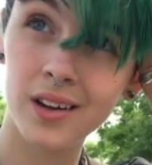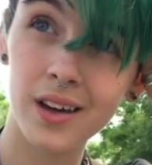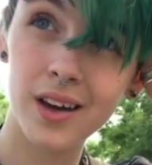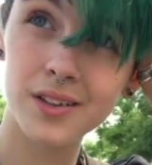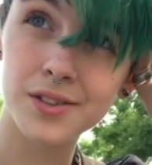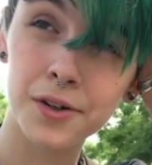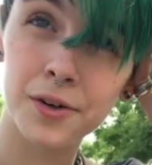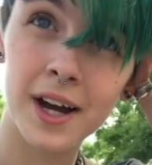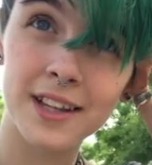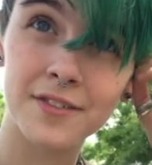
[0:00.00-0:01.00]
Yeah, so
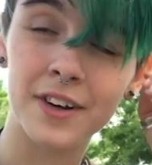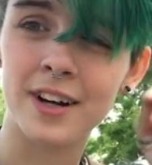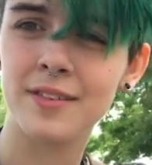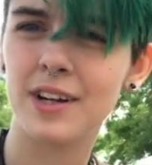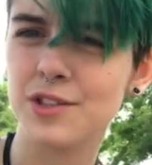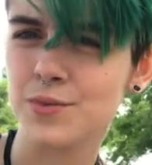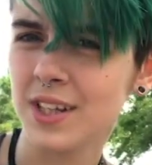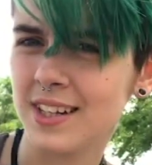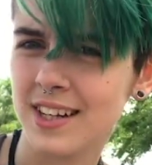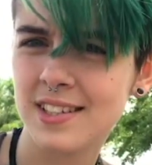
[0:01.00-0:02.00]
at the fair, it's
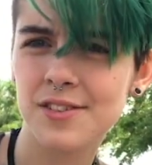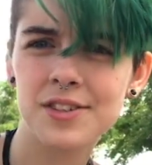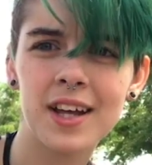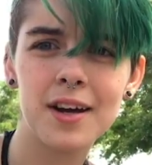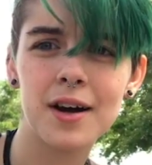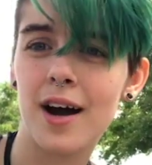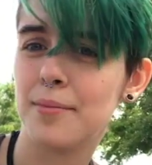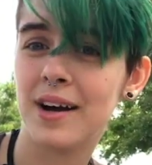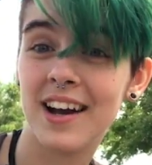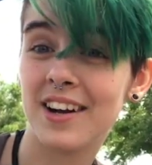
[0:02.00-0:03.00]
really nice out today. Uh,
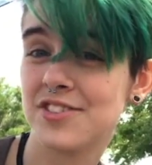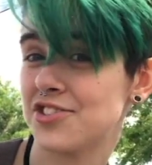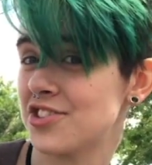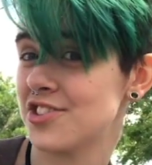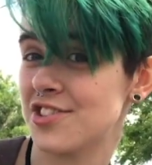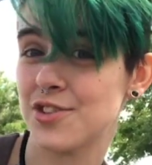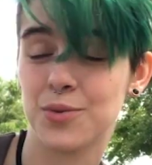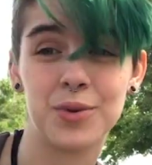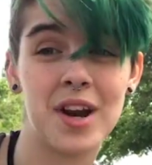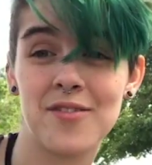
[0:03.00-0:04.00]
my hair is just
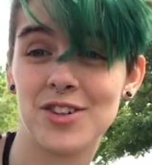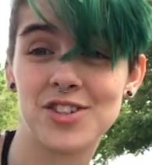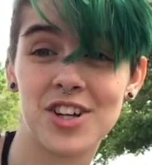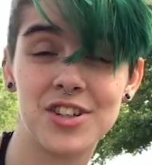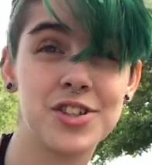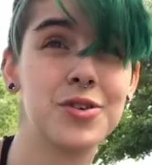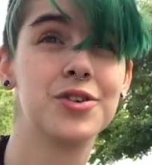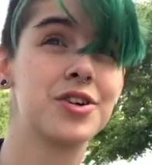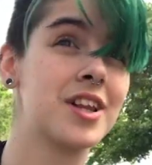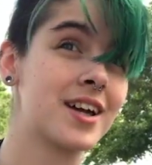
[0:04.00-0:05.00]
doing whatever it's gonna do,
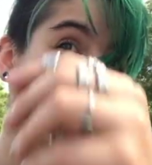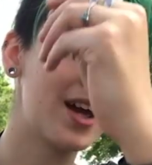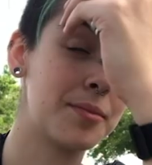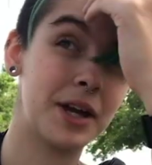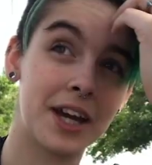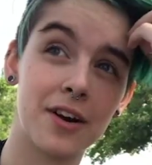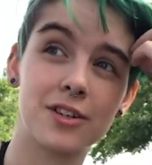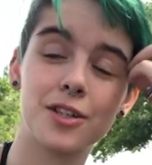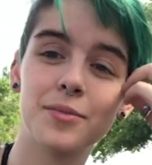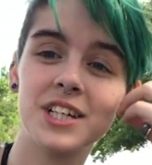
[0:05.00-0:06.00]
looking like an anime
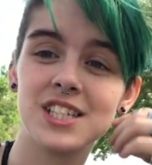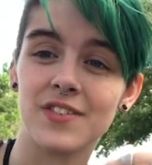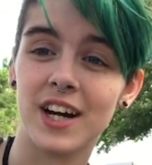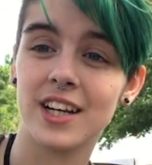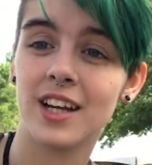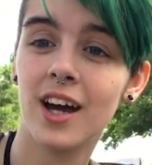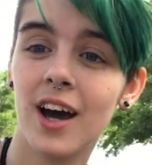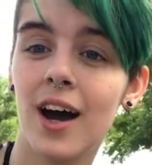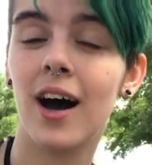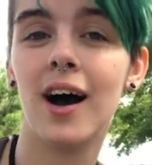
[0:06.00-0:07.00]
character, but it's fine.
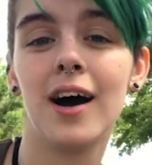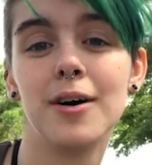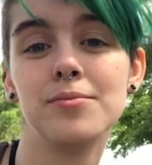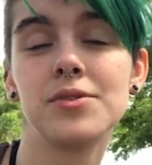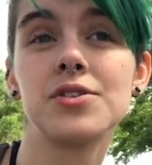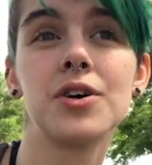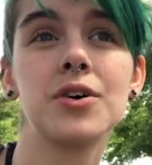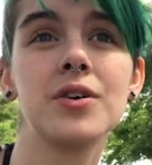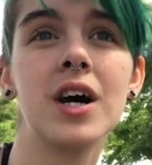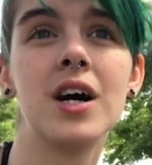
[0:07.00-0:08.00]
Um,
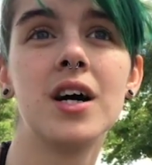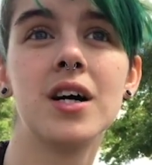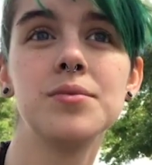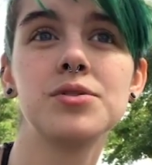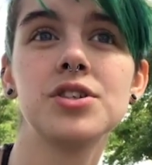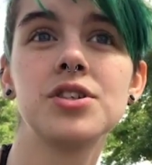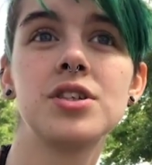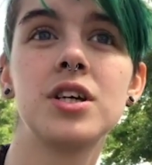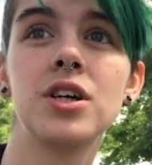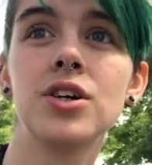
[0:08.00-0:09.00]
so yeah, I'm
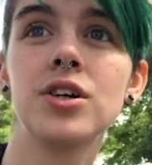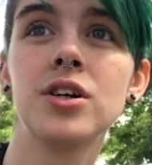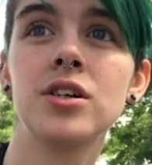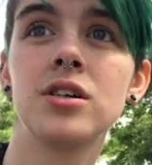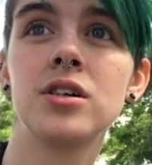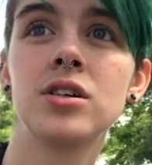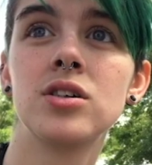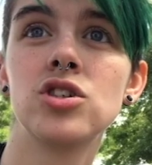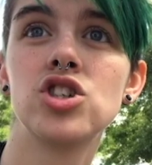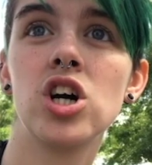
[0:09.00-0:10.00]
just here.
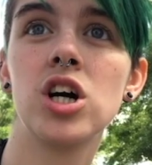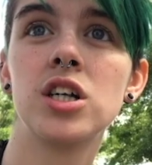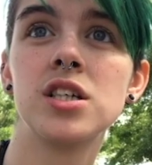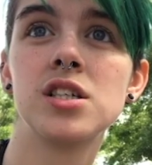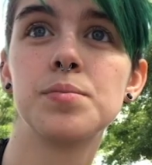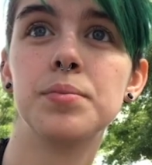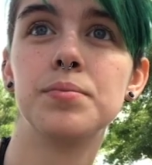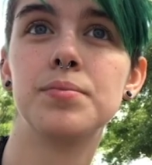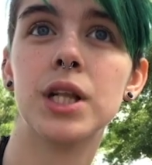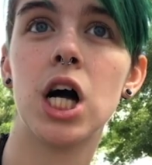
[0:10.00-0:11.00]
John is
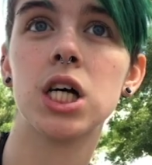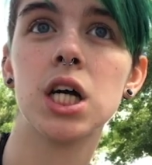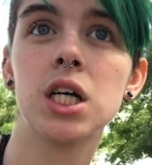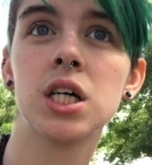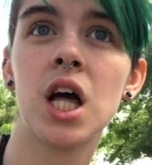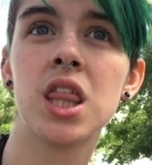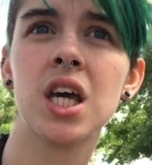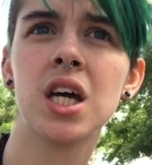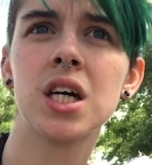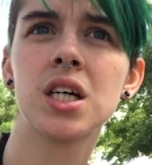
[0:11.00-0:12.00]
blocking, I
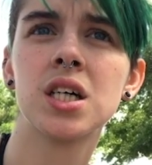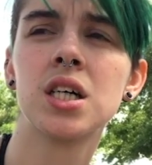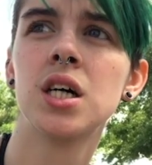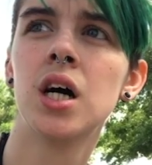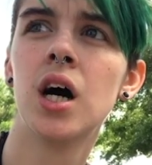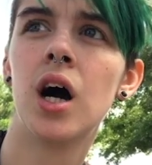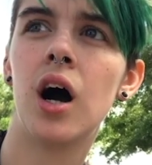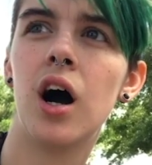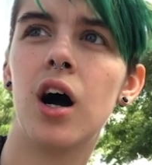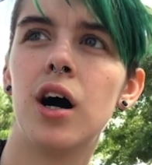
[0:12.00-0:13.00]
think.
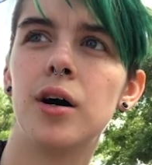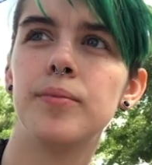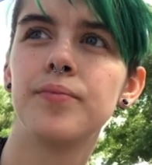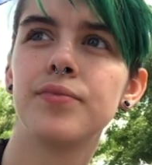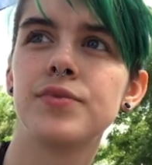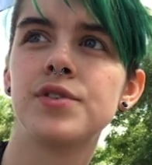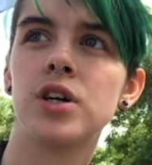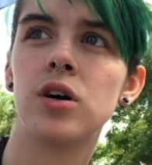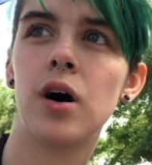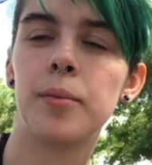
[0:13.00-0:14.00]
Um, so
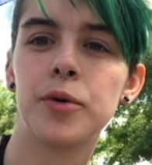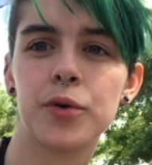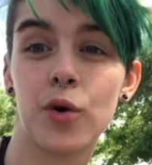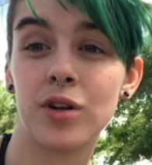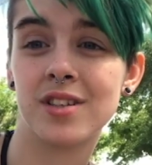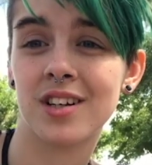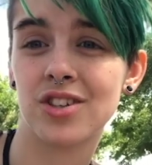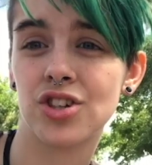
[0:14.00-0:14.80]
I'll be recording the second